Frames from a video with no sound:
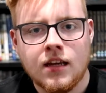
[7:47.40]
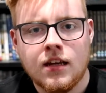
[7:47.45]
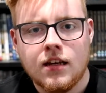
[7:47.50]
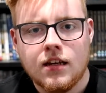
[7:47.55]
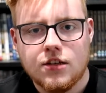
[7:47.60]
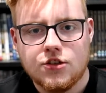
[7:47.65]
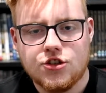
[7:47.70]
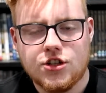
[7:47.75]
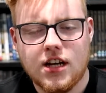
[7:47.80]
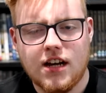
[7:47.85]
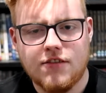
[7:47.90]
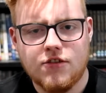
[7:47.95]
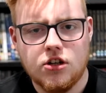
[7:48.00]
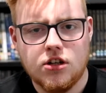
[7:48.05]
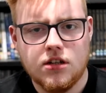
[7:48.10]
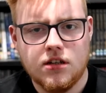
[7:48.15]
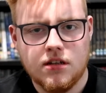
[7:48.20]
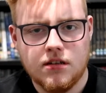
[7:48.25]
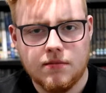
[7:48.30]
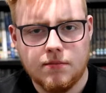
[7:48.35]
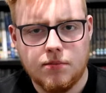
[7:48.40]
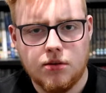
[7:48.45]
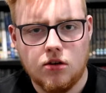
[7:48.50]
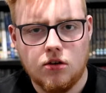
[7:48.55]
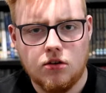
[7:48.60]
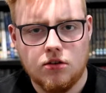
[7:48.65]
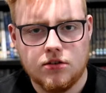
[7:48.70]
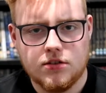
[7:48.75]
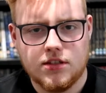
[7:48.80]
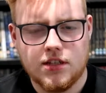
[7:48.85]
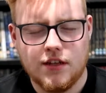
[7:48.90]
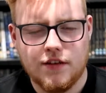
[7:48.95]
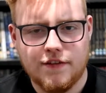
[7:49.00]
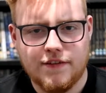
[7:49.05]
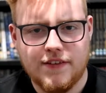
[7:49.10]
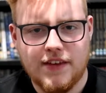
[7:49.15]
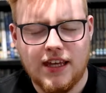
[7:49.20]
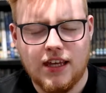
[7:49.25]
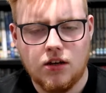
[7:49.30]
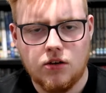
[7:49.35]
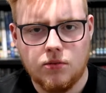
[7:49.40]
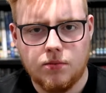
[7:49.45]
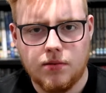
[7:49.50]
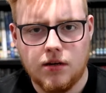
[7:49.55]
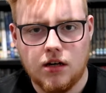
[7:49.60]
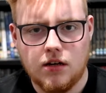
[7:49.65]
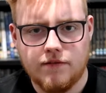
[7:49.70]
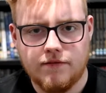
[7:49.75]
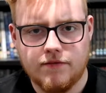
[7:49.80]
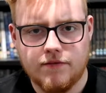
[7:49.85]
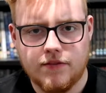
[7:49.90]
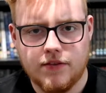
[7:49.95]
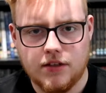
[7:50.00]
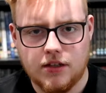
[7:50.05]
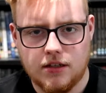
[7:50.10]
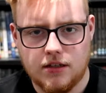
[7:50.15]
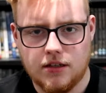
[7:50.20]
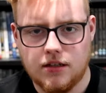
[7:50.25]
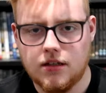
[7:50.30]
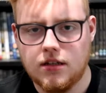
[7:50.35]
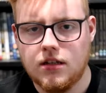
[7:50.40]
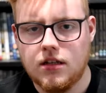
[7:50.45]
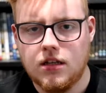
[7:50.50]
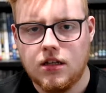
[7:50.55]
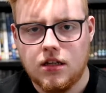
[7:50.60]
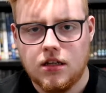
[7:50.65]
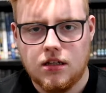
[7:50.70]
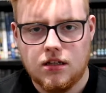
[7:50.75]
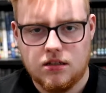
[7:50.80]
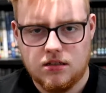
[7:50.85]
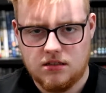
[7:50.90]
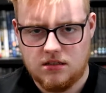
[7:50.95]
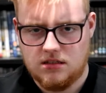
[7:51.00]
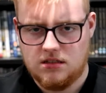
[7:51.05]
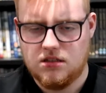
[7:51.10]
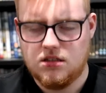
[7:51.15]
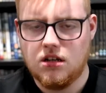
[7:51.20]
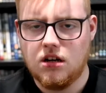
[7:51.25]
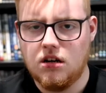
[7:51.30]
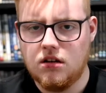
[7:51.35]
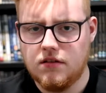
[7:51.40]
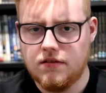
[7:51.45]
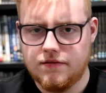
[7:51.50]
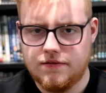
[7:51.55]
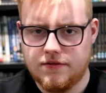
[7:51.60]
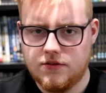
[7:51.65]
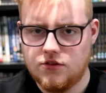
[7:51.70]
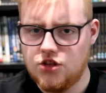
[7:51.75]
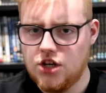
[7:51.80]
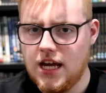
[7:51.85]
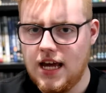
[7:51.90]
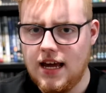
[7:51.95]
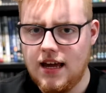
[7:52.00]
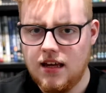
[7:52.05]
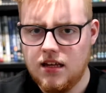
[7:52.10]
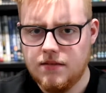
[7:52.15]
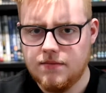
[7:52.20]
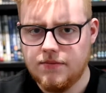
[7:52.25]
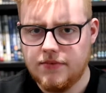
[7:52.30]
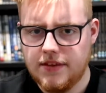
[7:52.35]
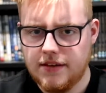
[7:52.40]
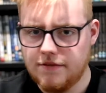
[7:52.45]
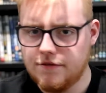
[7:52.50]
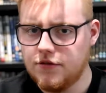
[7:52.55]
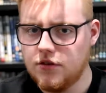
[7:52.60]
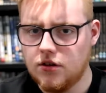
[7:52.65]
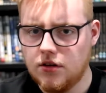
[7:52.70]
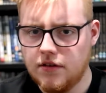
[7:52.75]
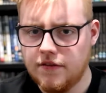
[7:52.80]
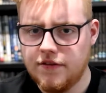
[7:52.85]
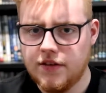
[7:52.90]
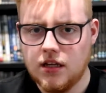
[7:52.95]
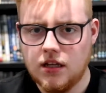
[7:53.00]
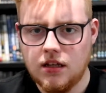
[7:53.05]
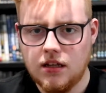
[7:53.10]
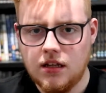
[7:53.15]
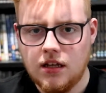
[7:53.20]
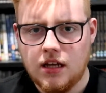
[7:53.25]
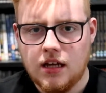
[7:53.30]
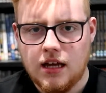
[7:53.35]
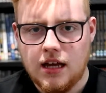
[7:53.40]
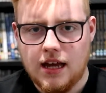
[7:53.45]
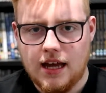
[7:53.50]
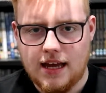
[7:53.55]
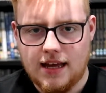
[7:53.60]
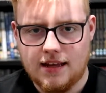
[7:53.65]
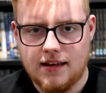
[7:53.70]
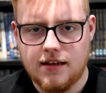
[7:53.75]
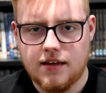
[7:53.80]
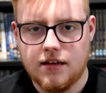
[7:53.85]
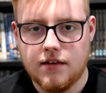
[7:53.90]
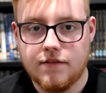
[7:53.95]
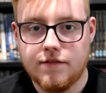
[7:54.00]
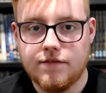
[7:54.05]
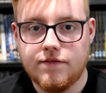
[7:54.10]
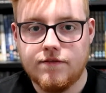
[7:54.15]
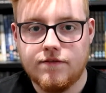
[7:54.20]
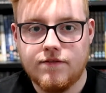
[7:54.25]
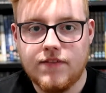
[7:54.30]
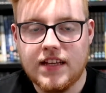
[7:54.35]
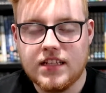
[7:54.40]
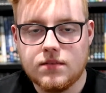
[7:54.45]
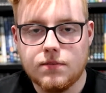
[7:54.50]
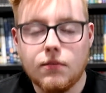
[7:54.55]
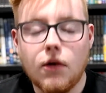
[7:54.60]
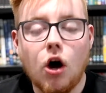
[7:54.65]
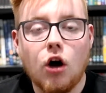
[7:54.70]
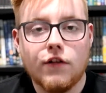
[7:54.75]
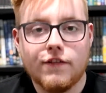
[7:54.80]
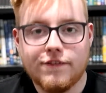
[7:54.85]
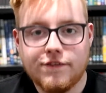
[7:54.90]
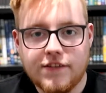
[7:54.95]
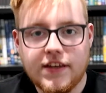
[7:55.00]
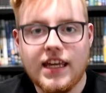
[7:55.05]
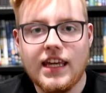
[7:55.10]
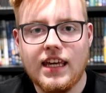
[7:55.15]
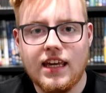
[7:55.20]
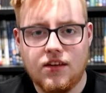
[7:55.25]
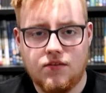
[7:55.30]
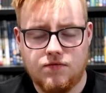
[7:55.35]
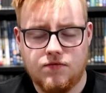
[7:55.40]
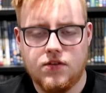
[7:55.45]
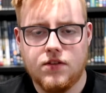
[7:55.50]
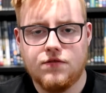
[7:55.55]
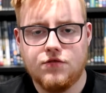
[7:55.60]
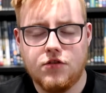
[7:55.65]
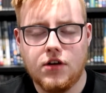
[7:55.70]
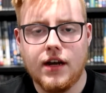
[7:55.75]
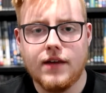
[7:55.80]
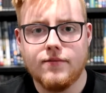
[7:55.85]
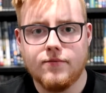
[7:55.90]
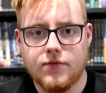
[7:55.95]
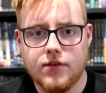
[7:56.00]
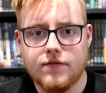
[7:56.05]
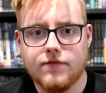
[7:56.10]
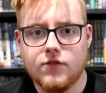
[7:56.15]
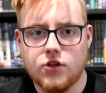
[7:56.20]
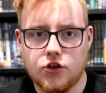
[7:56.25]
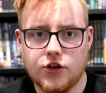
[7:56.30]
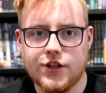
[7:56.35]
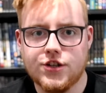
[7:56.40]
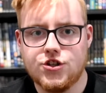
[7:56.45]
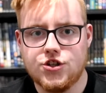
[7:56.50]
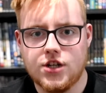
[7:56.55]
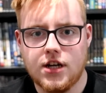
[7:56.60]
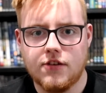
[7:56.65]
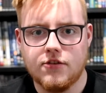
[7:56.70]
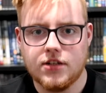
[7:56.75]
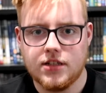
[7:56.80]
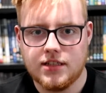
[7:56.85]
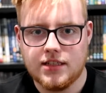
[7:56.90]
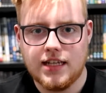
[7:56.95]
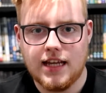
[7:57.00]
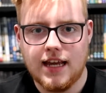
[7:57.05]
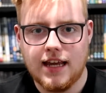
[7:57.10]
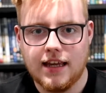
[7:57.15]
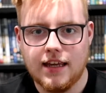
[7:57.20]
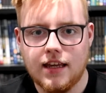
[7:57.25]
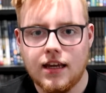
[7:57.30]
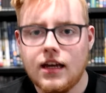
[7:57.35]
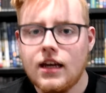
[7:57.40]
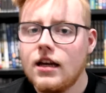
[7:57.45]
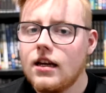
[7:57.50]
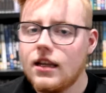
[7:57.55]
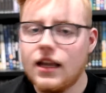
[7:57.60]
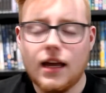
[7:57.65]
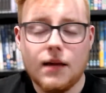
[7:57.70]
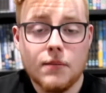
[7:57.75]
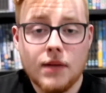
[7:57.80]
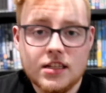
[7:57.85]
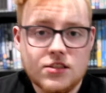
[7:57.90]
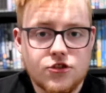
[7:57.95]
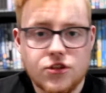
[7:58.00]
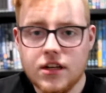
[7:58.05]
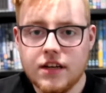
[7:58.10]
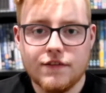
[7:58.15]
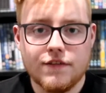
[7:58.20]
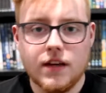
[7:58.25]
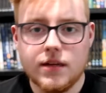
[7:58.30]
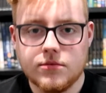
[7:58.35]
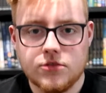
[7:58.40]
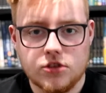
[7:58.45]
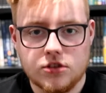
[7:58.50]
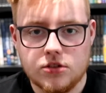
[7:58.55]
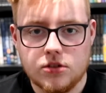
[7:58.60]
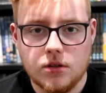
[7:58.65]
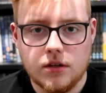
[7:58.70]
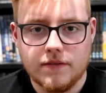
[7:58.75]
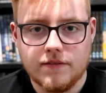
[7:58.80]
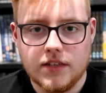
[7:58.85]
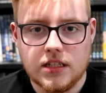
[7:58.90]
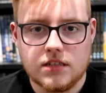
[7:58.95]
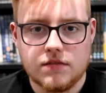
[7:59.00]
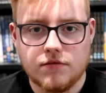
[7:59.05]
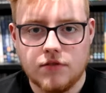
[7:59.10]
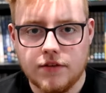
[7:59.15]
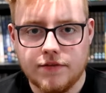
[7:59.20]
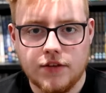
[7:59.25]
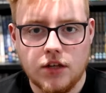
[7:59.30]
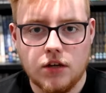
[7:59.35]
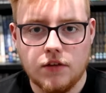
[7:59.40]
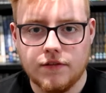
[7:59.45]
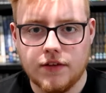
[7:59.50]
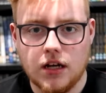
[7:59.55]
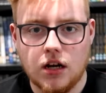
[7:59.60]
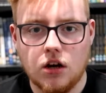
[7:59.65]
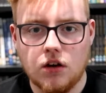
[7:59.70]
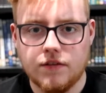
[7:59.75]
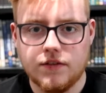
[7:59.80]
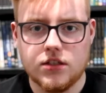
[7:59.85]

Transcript: Sharon puts her feet up on the sort of chair in front of her and there's more feet in the frame than there is Sharon Tate. Like, imagine if I'm just doing this review then all of a